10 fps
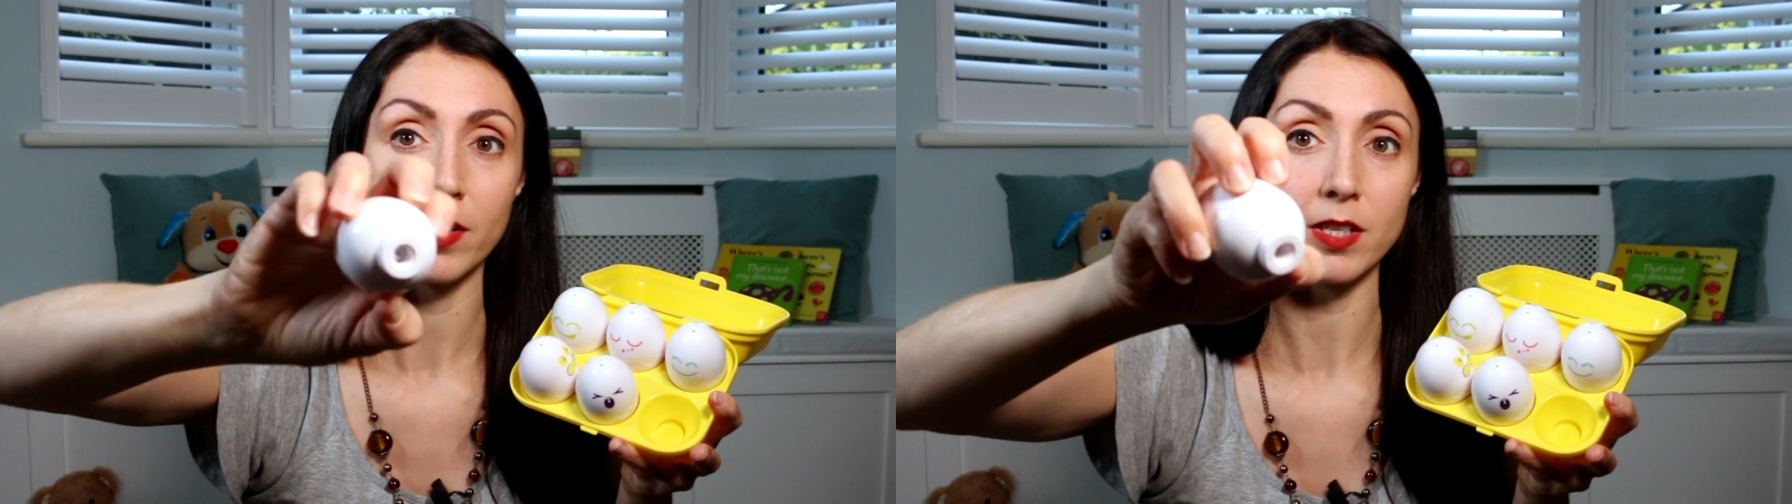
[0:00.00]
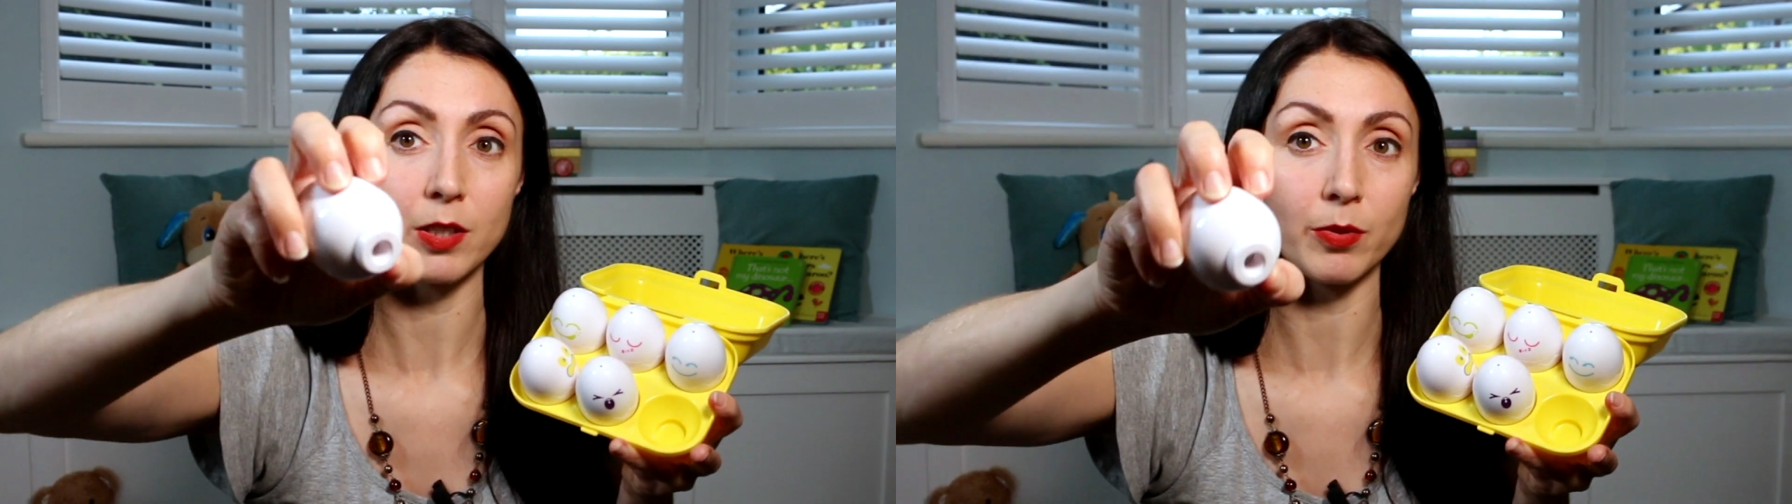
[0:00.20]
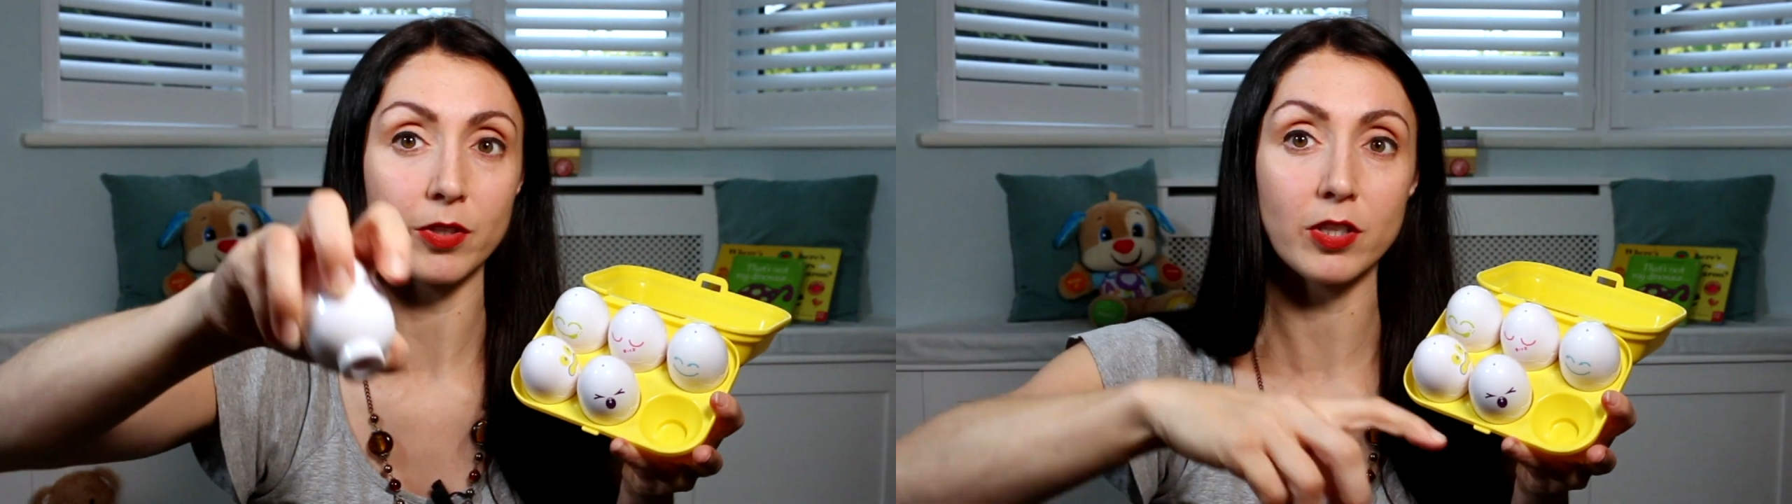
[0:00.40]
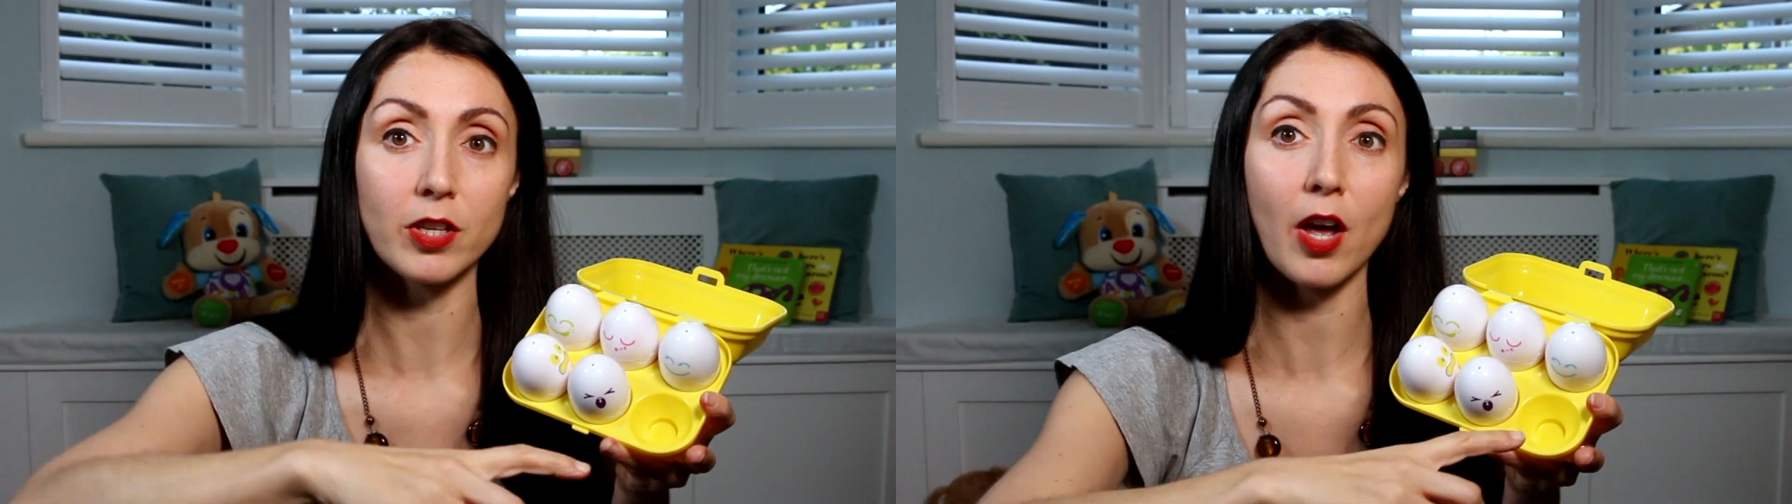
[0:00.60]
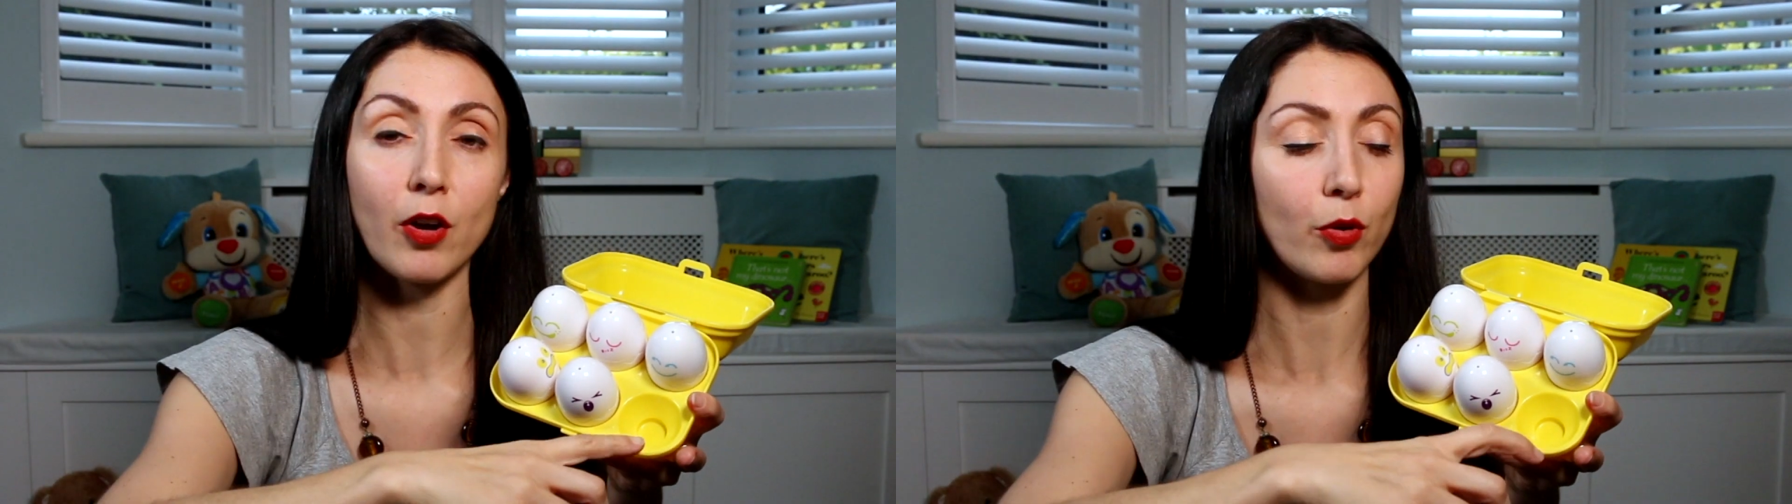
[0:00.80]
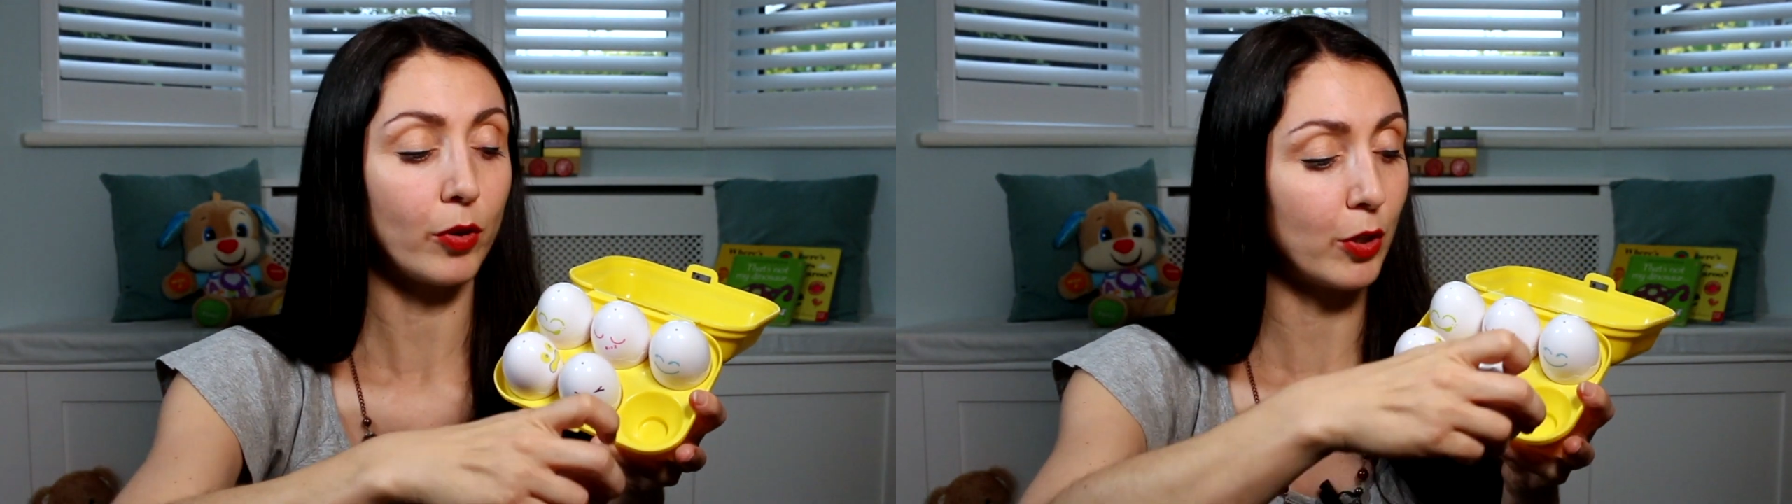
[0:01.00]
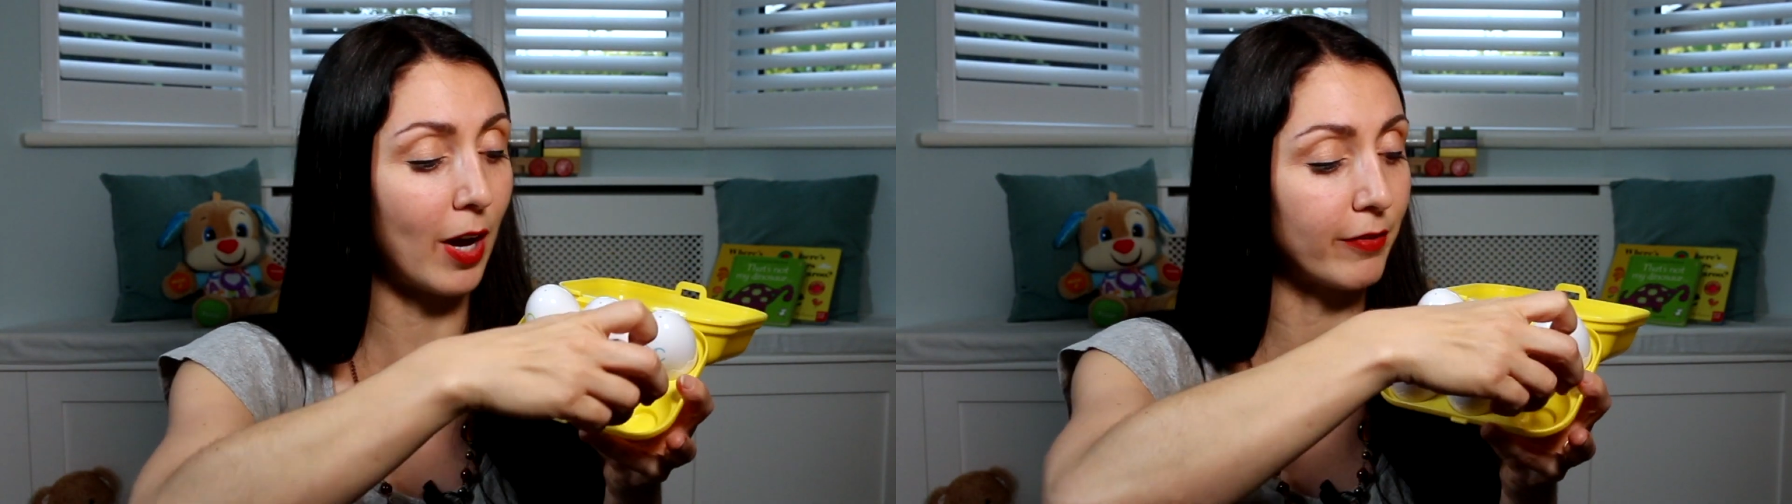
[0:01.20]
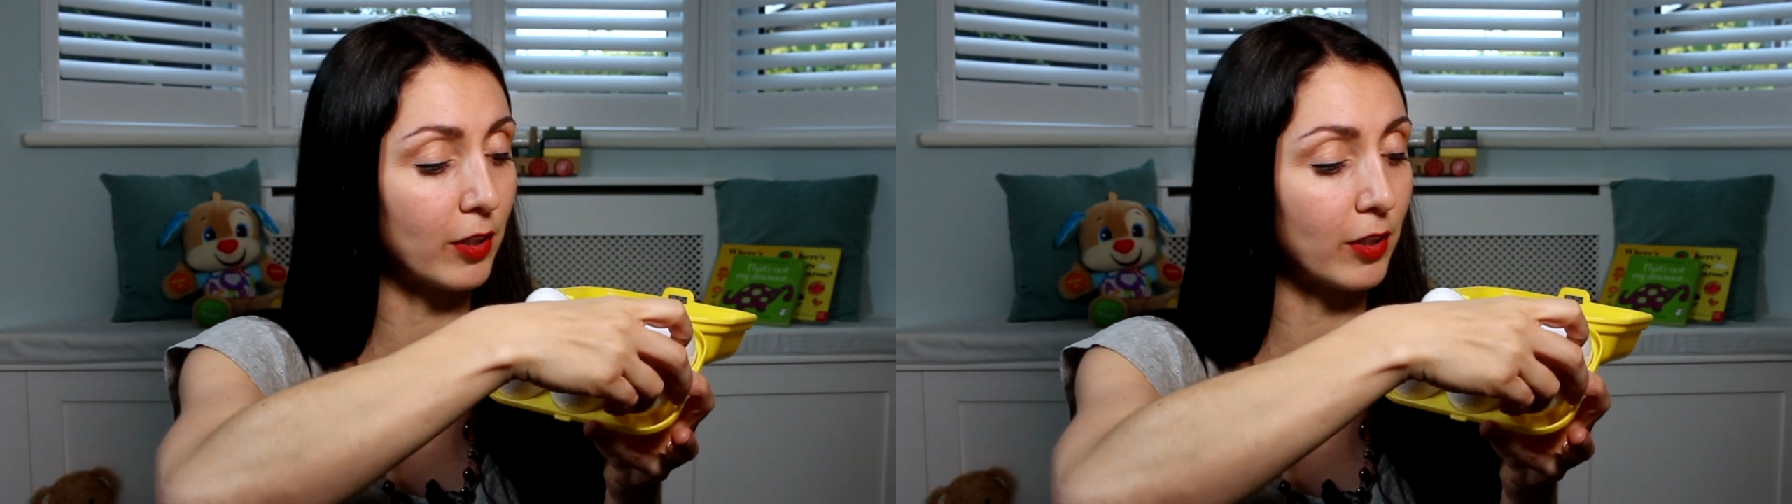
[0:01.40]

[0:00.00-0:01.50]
This one's a circle and you have